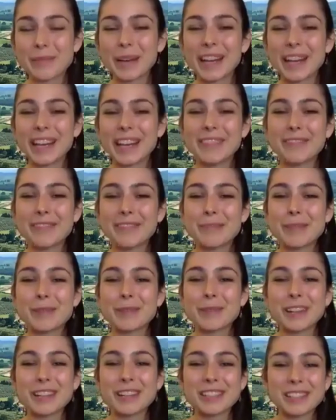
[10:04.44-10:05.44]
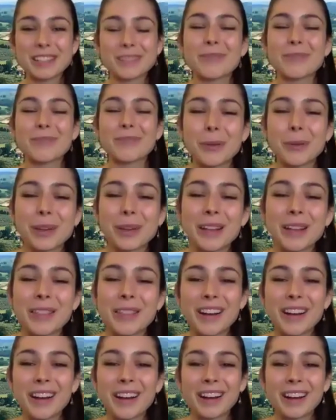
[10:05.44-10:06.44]
if you've been watching and following
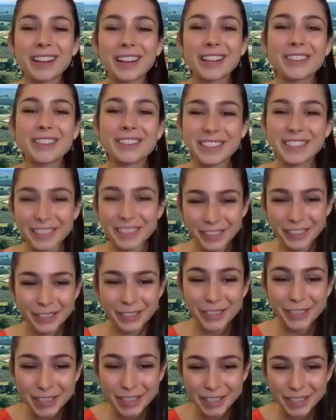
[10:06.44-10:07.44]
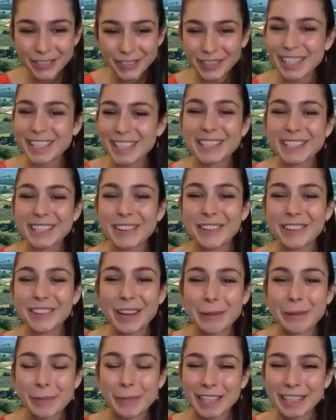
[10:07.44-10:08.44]
along, you deserve it. So I'm
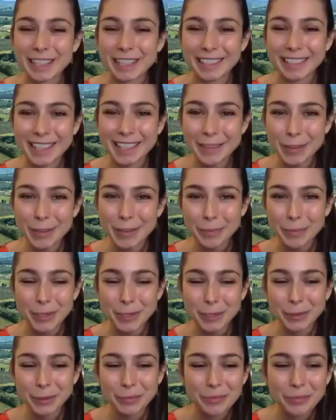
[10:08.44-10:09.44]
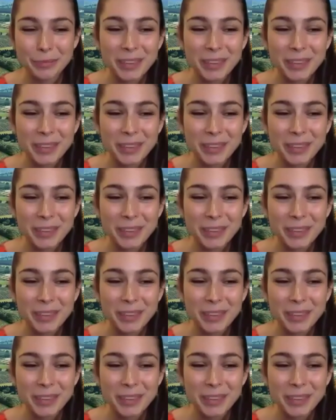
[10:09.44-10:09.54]
going to give it up to you.